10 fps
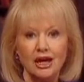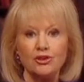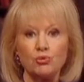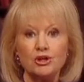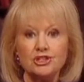
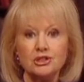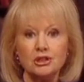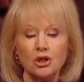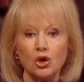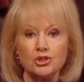And the
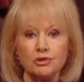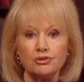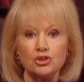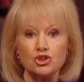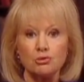reasoning goes
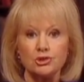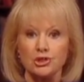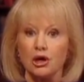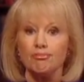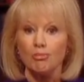if consumers
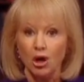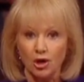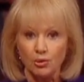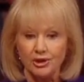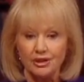are
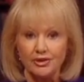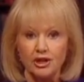borrowing,